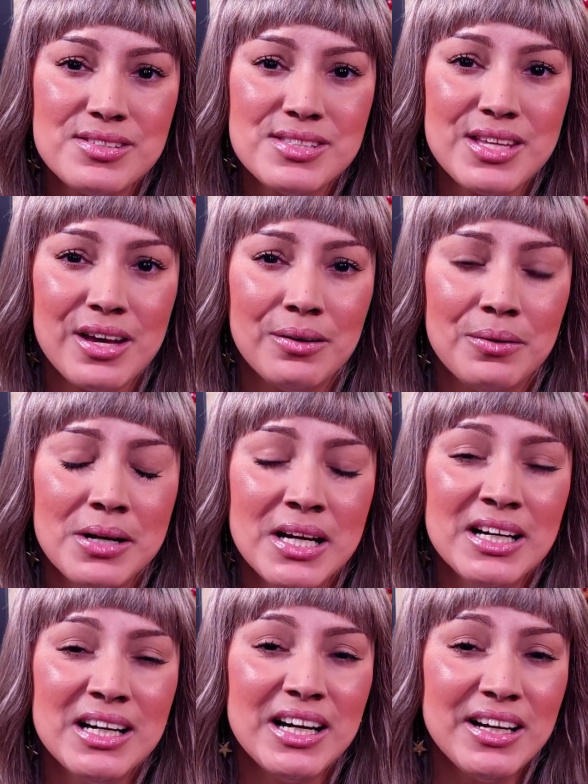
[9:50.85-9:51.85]
So
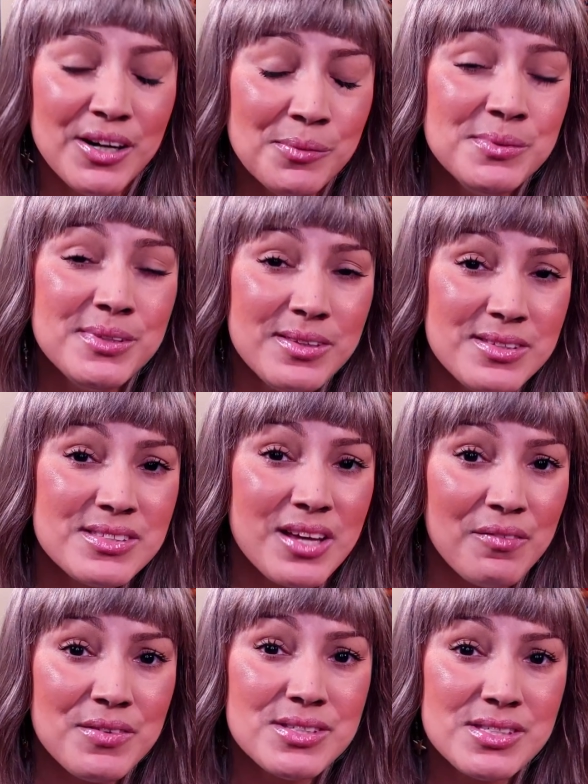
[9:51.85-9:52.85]
I hope to
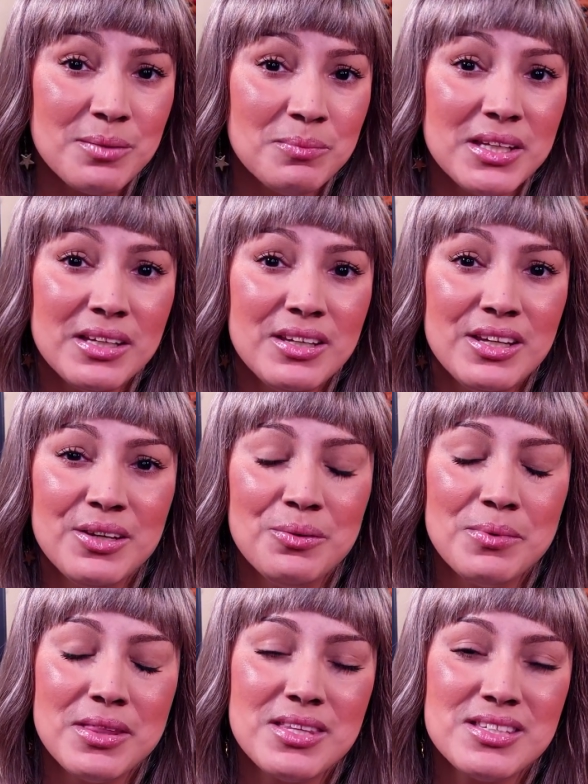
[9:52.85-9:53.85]
discover something new
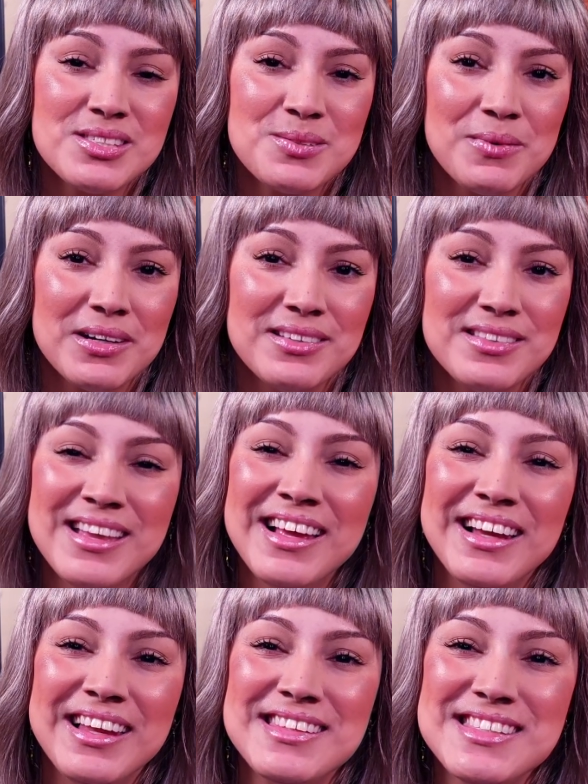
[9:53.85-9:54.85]
with this one.
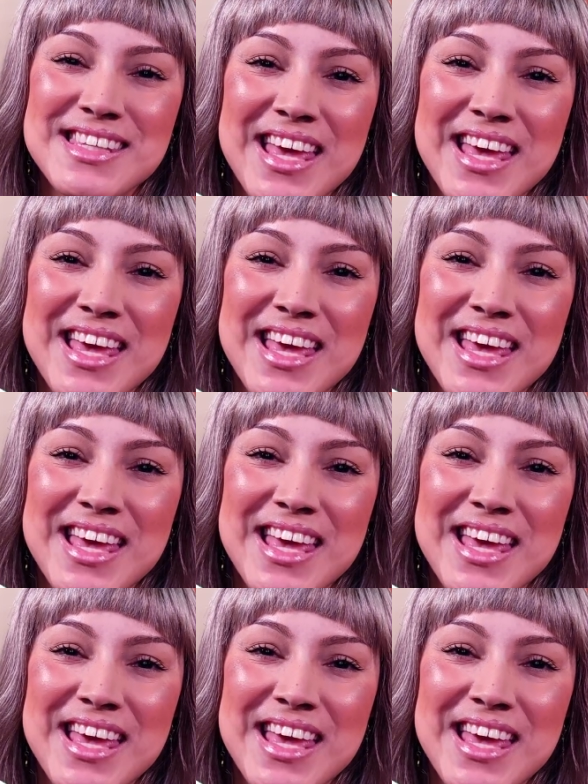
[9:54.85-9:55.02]
Let's see